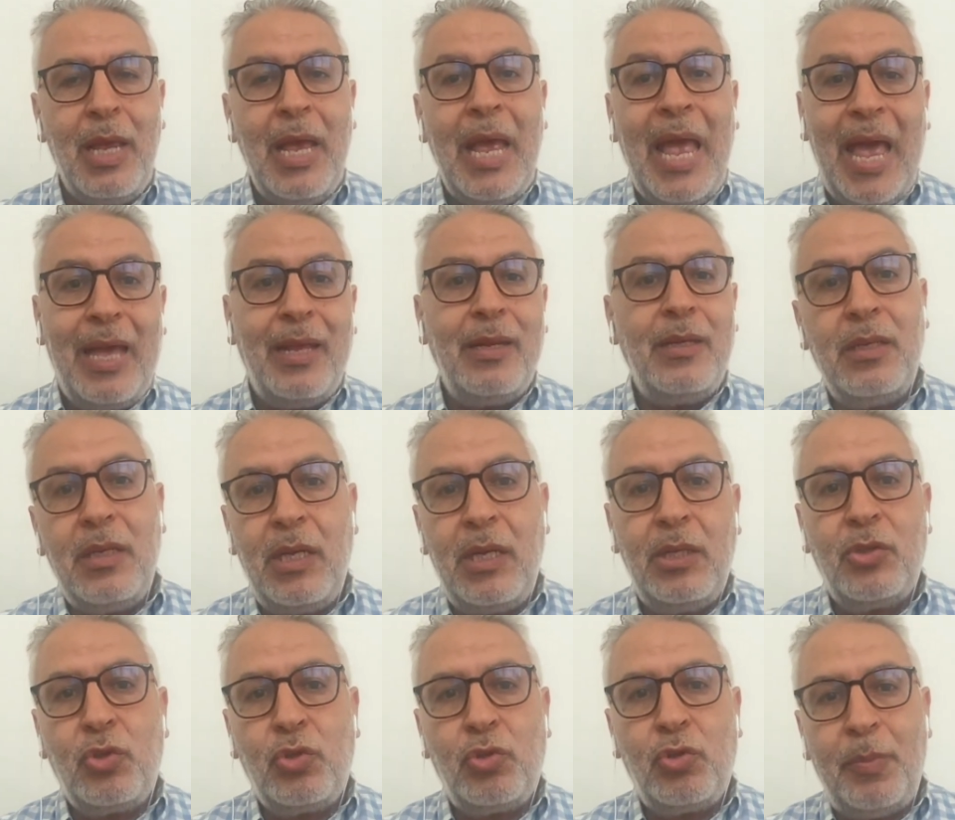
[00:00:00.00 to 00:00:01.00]
and
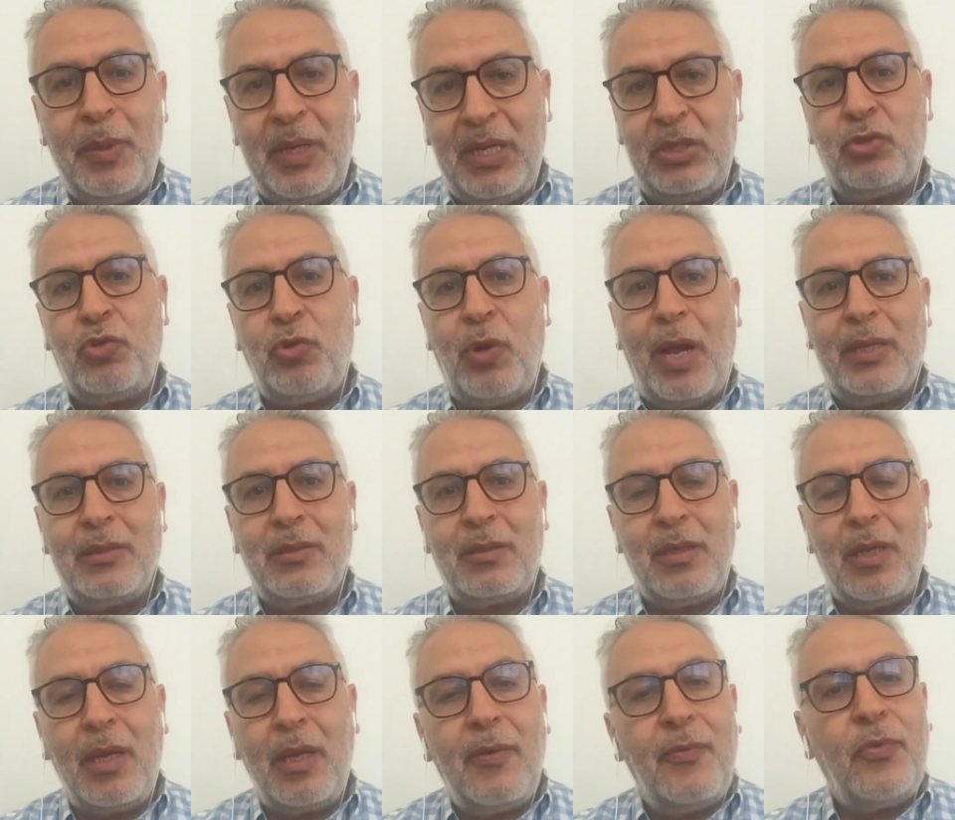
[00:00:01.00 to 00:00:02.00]
needs to be
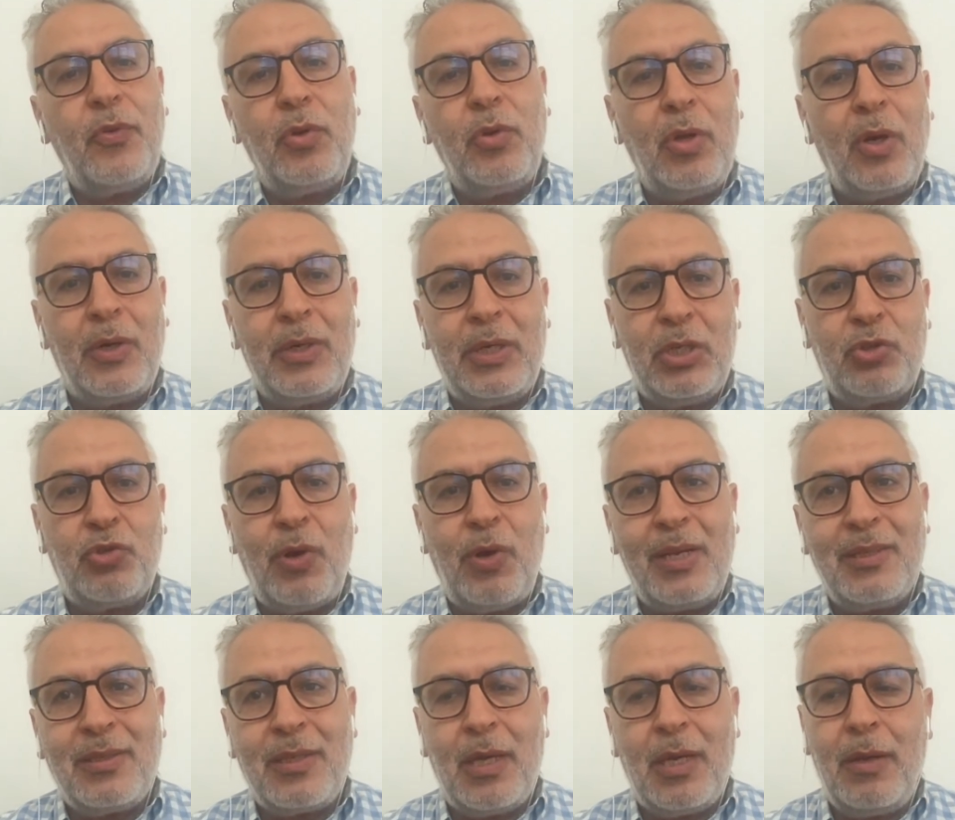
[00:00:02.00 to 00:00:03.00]
addressed. If you don't
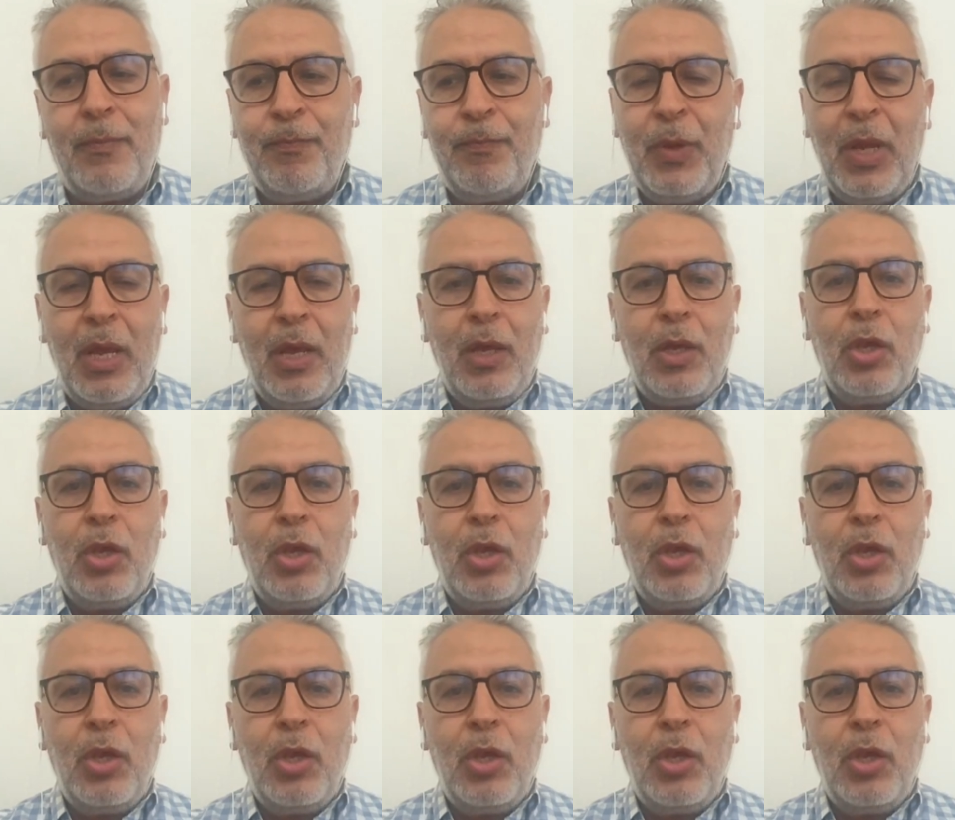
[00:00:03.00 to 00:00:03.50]
address it,